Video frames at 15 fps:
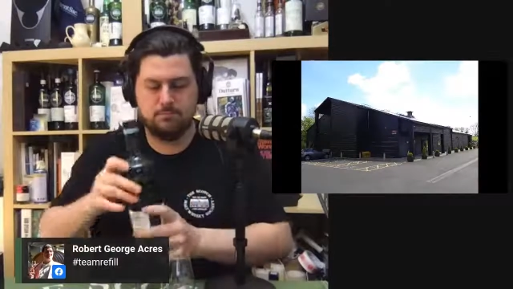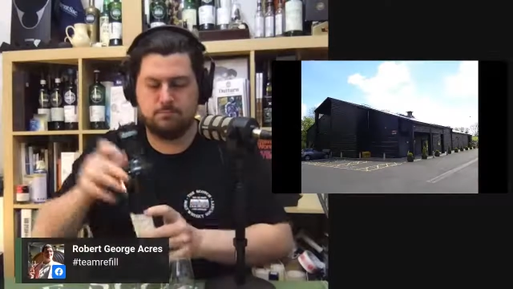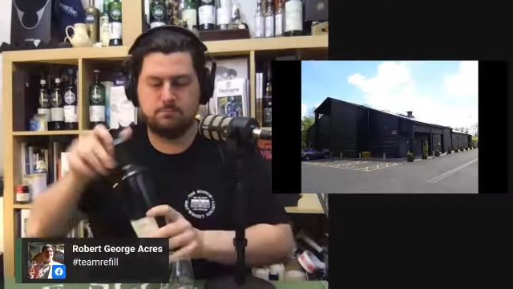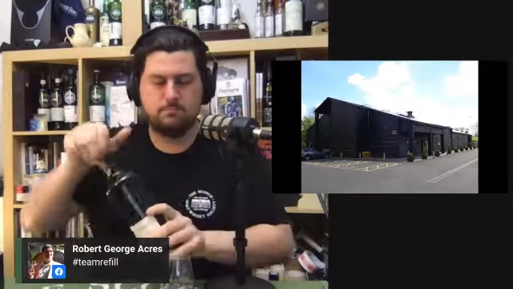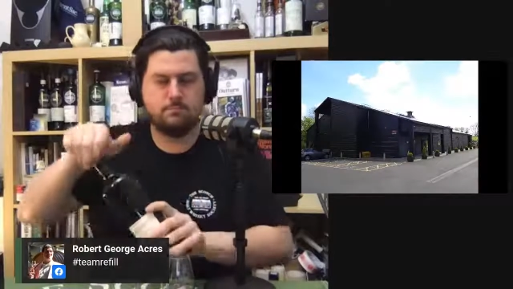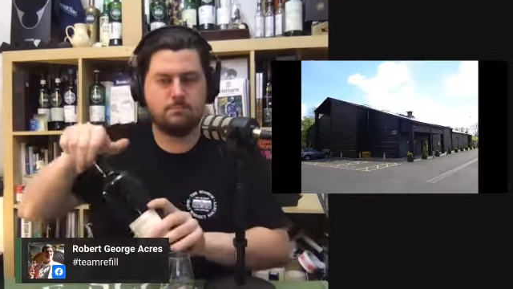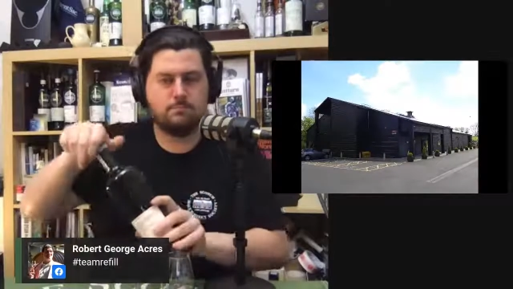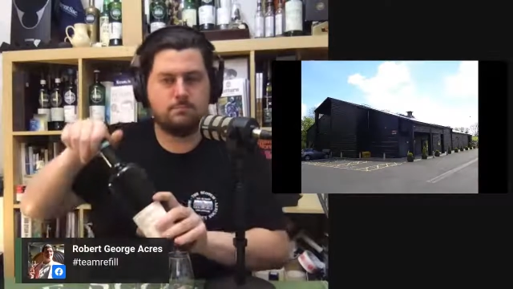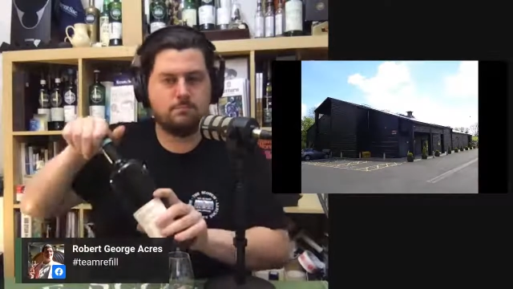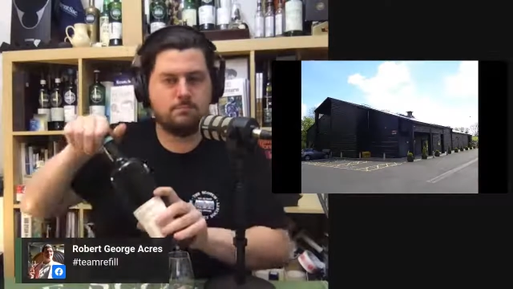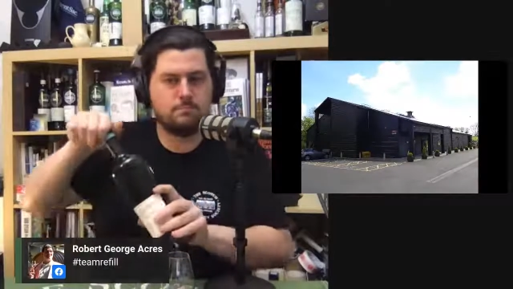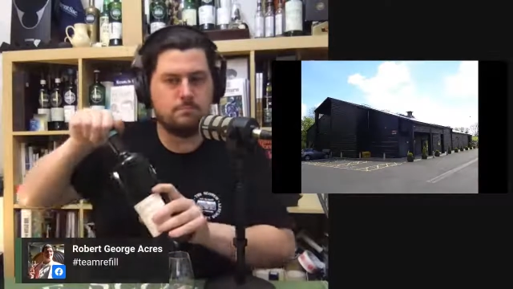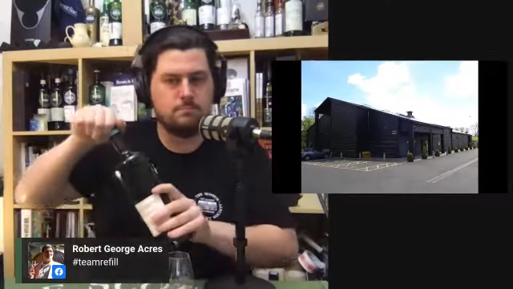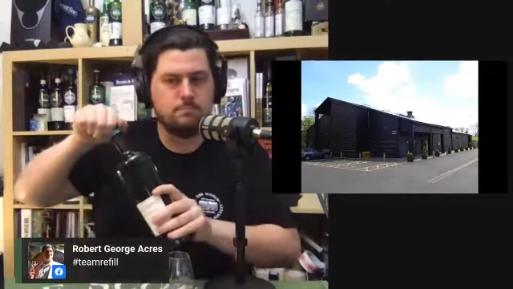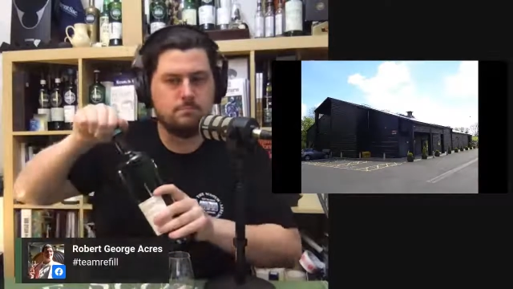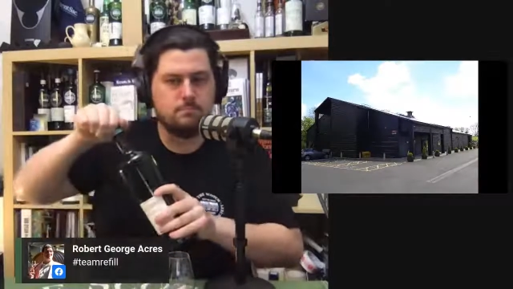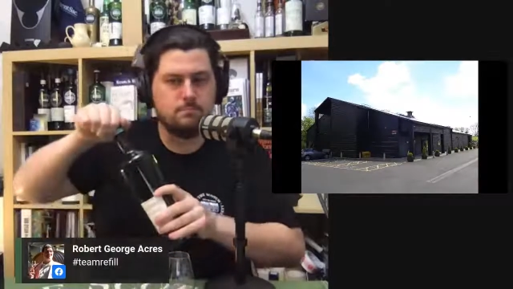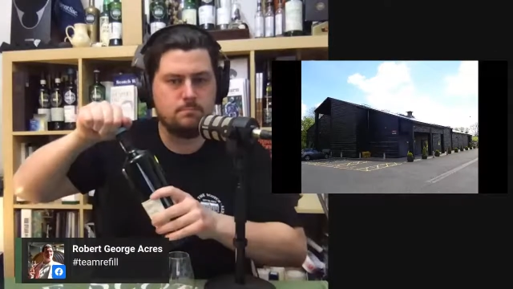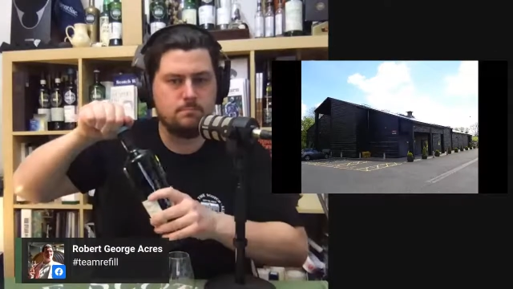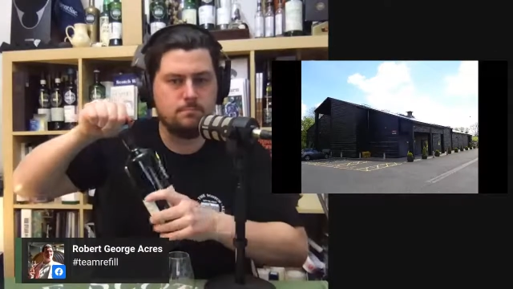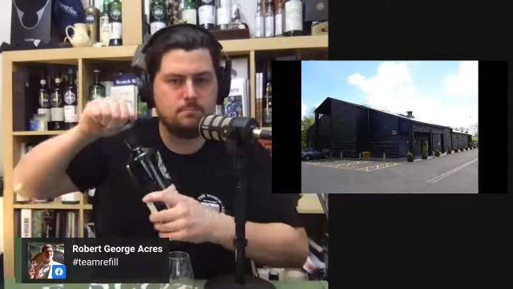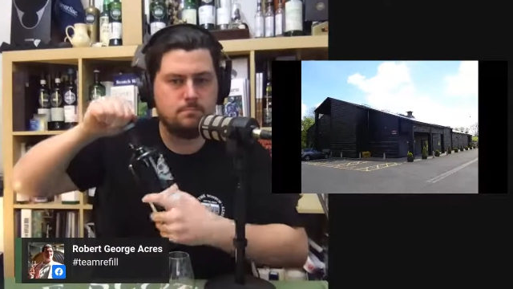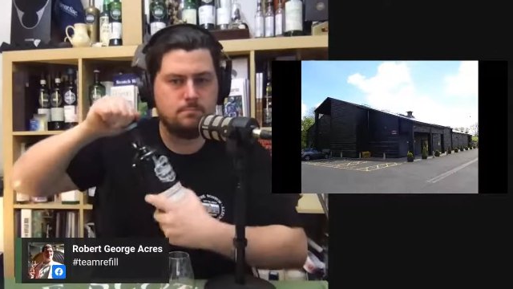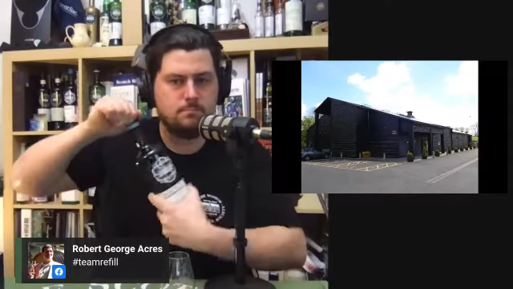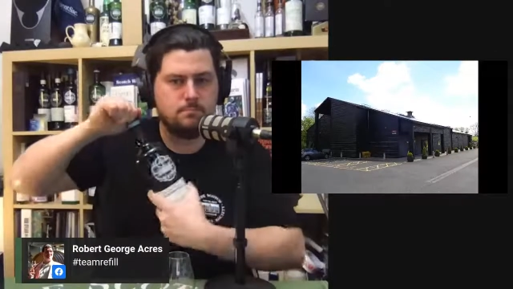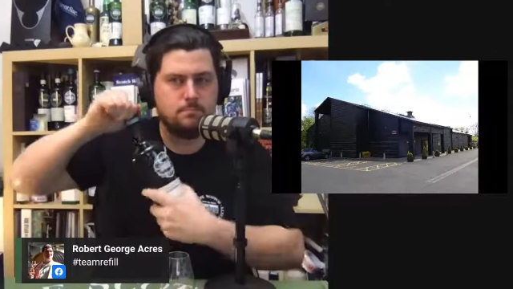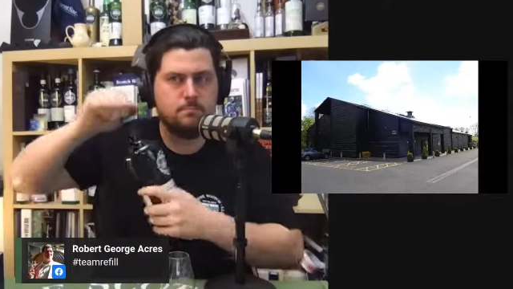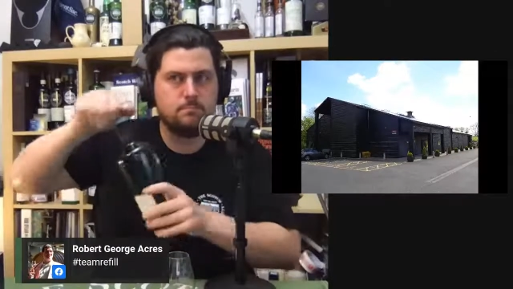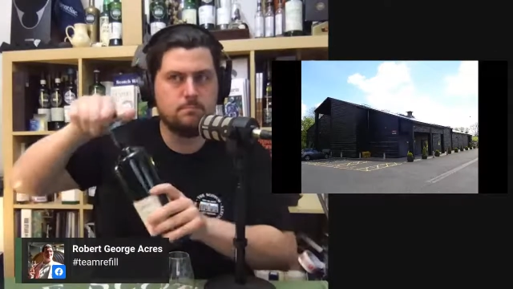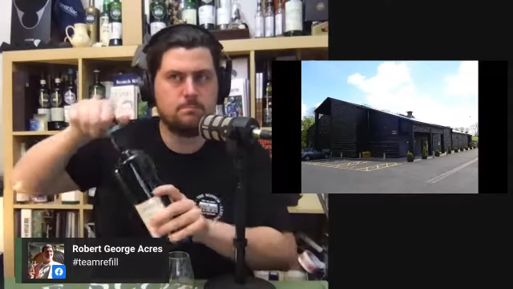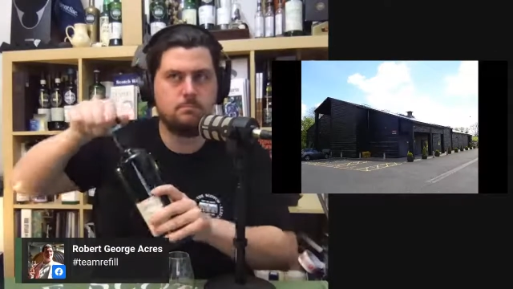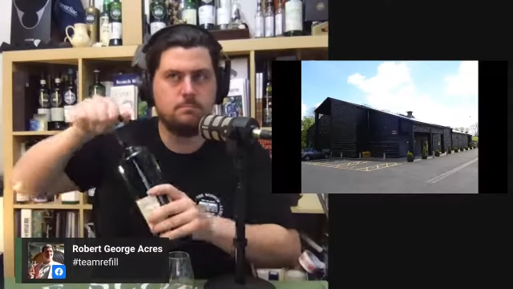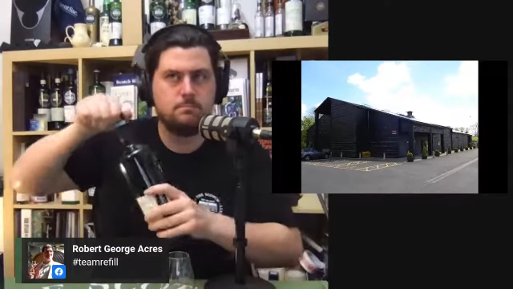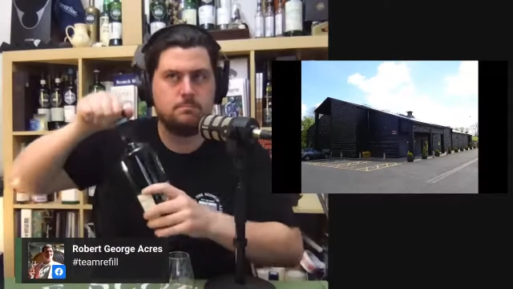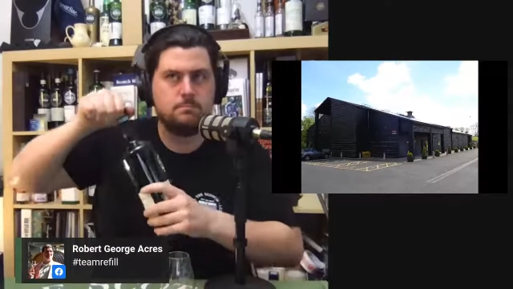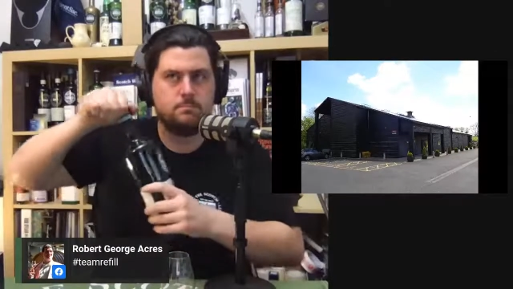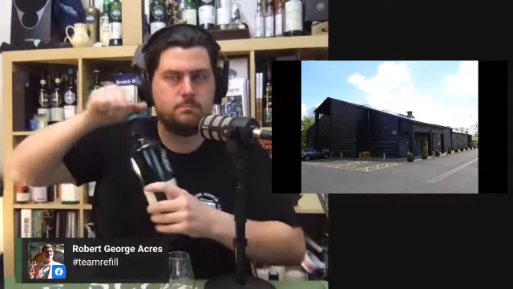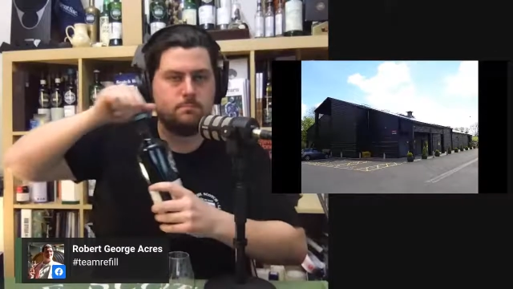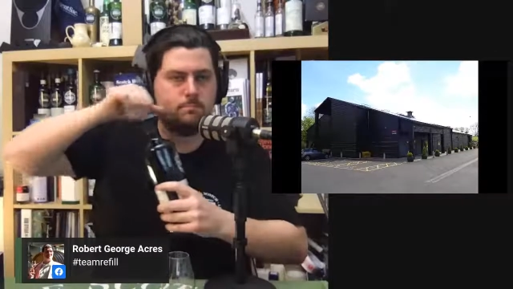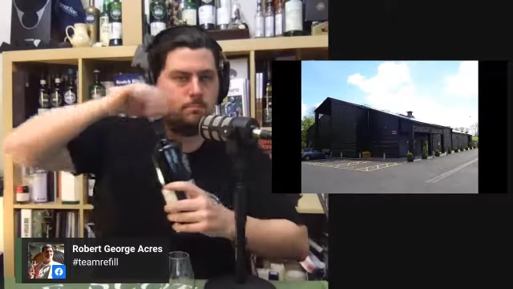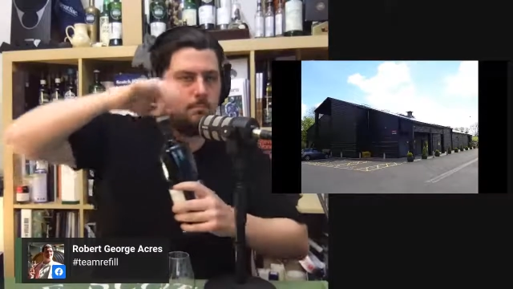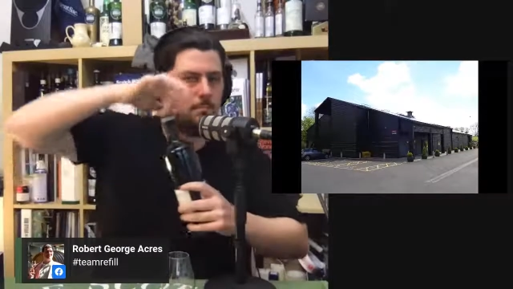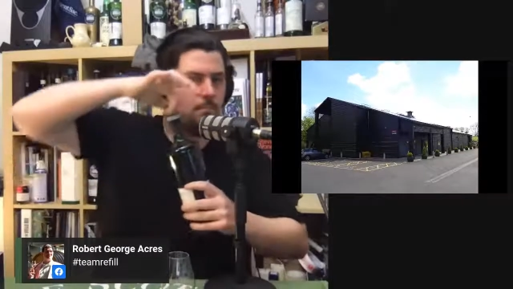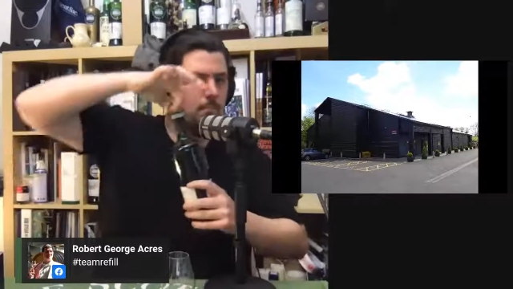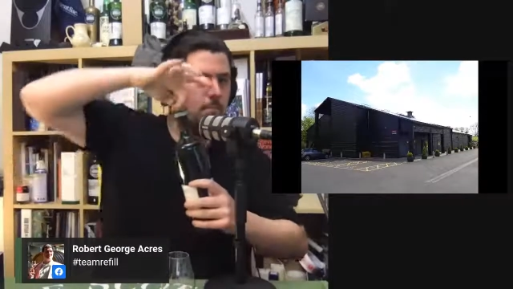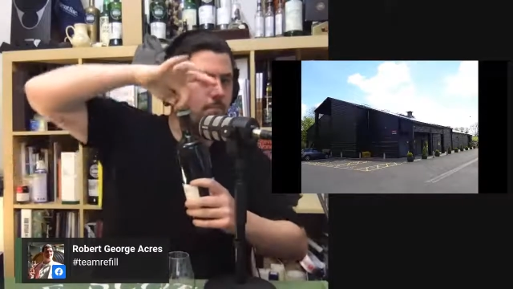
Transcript: (no one is talking)